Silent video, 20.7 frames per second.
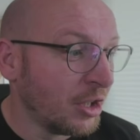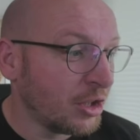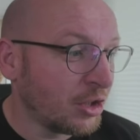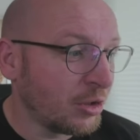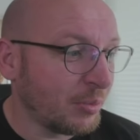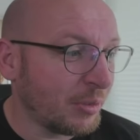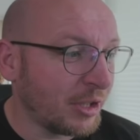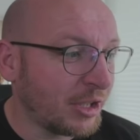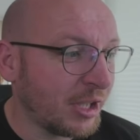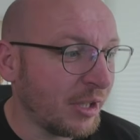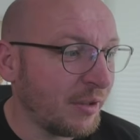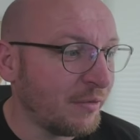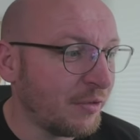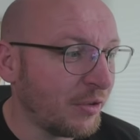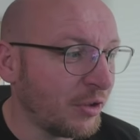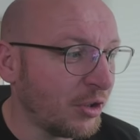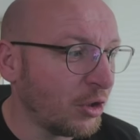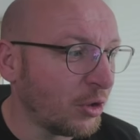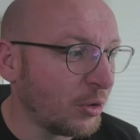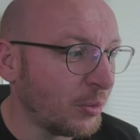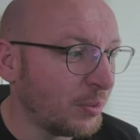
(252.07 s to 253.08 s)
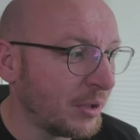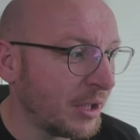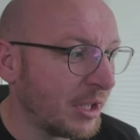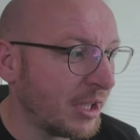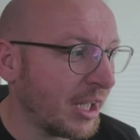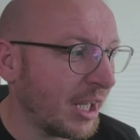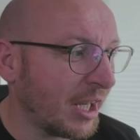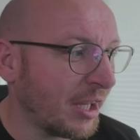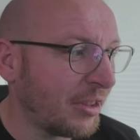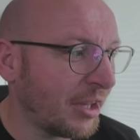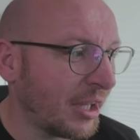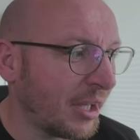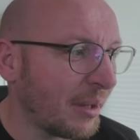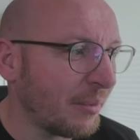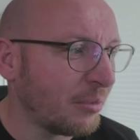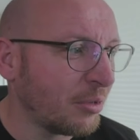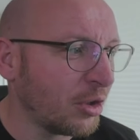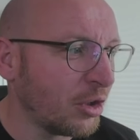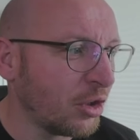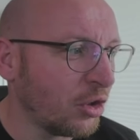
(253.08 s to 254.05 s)
So my team for the opening day, I think
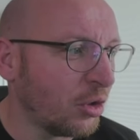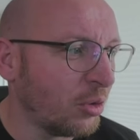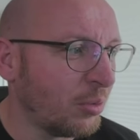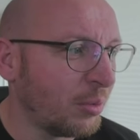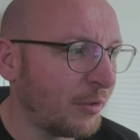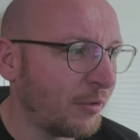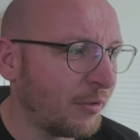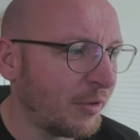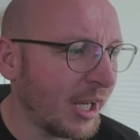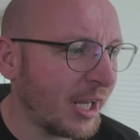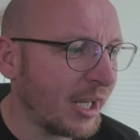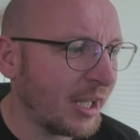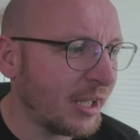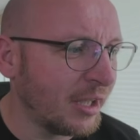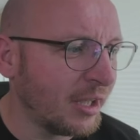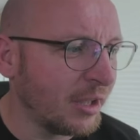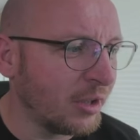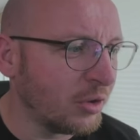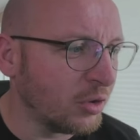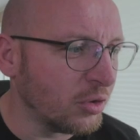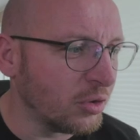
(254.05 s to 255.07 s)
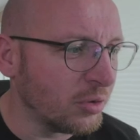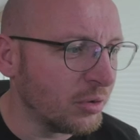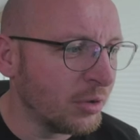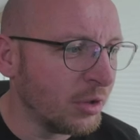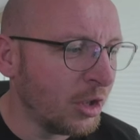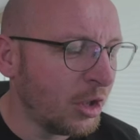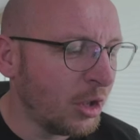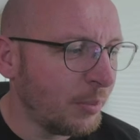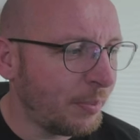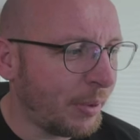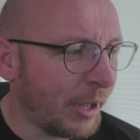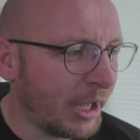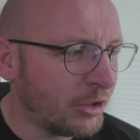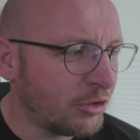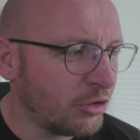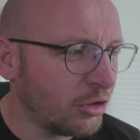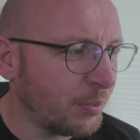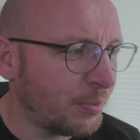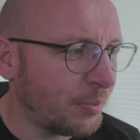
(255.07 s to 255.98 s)
I'm going to go with Flecken in goal, Pedro